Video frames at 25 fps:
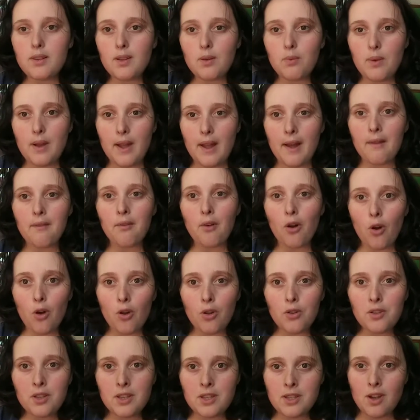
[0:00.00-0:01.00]
that we have
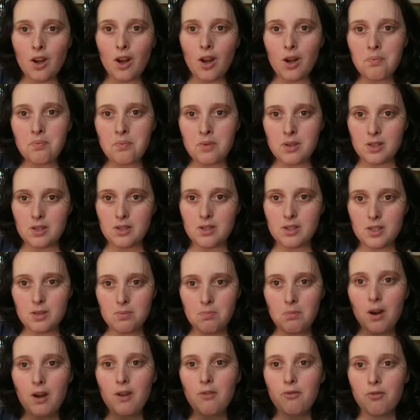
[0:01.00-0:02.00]
all these options:
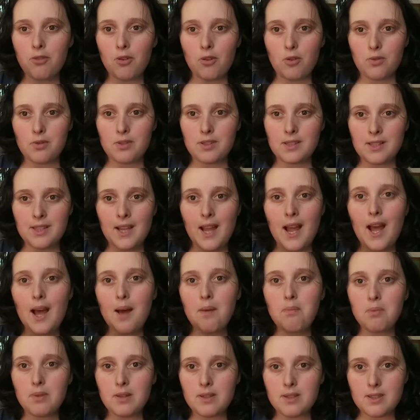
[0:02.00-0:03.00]
smartphones,
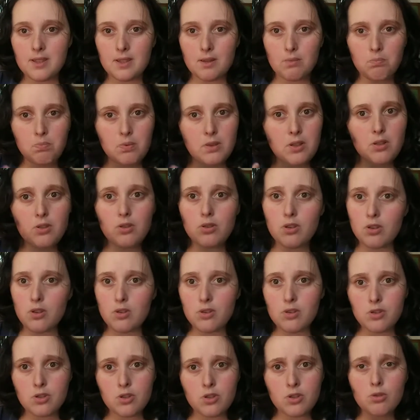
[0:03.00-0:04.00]
tablets,
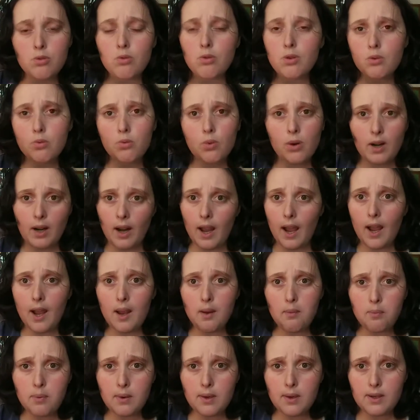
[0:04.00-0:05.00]
computers, 2-in-1
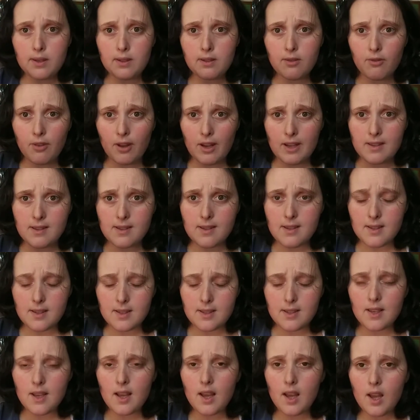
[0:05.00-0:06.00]
hybrid
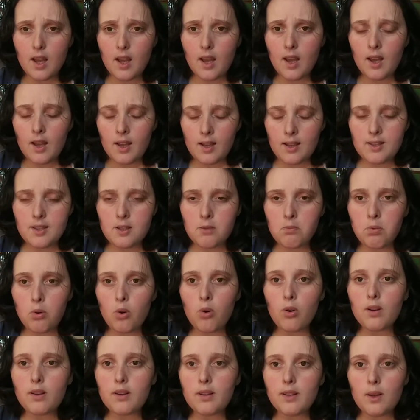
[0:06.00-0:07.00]
devices. It's
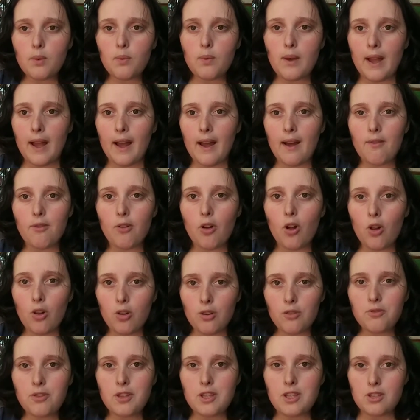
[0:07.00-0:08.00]
important that we have all
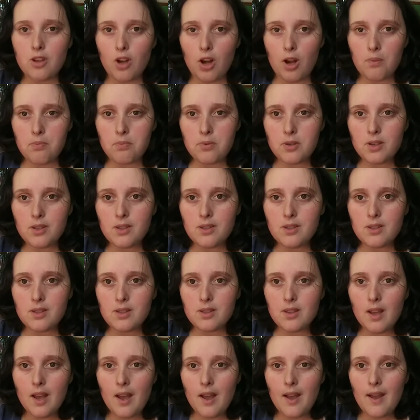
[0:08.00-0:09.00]
of these
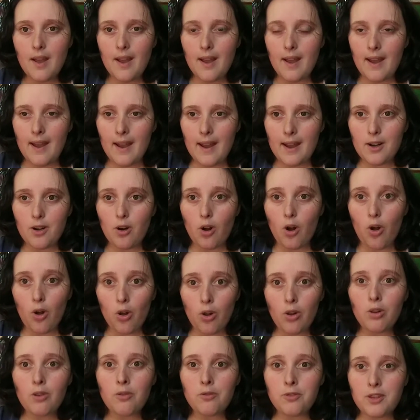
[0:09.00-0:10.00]
options and
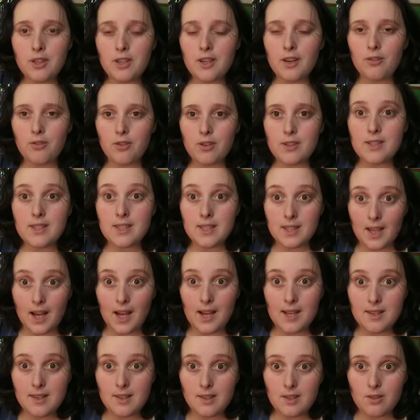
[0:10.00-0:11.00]
all of the different
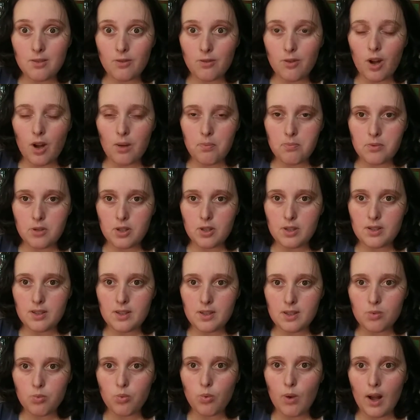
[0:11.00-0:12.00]
sizes of options
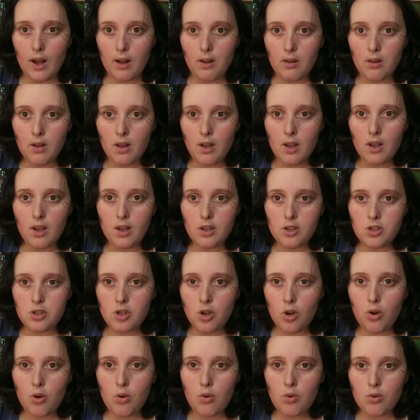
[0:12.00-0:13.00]
as well.
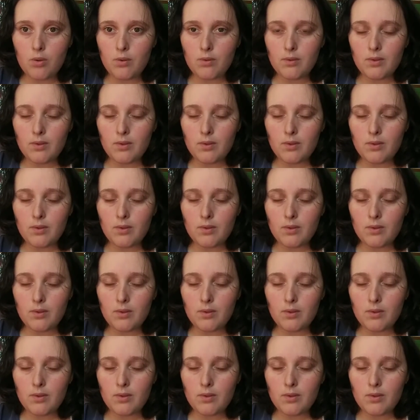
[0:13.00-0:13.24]
So,